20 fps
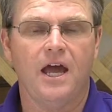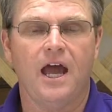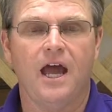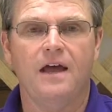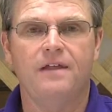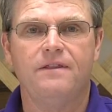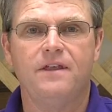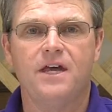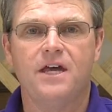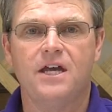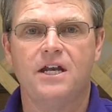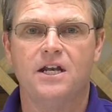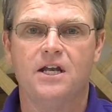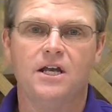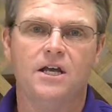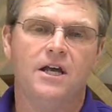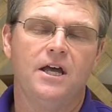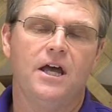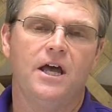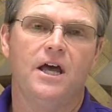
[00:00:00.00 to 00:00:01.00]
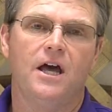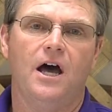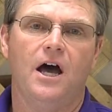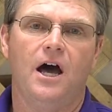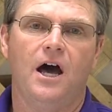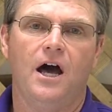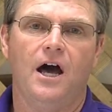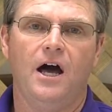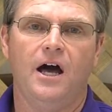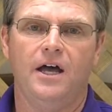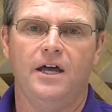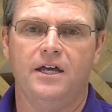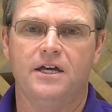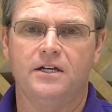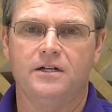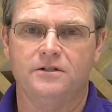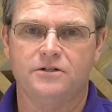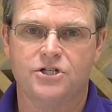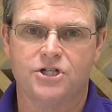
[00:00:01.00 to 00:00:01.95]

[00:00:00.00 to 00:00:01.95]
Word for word: And then uh, it'll